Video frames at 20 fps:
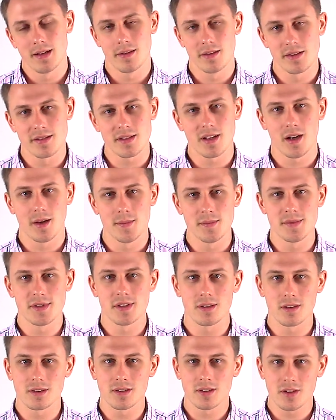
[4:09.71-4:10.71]
Now this
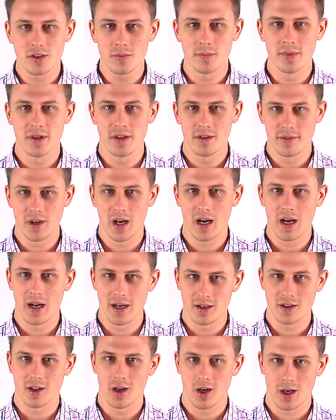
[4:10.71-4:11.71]
comes at a little bit of a
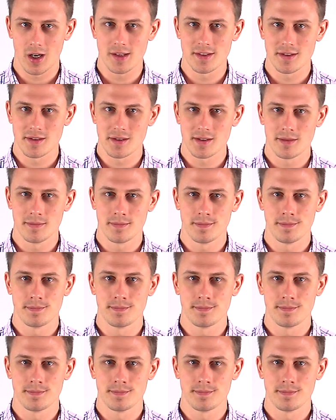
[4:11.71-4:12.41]
higher cost.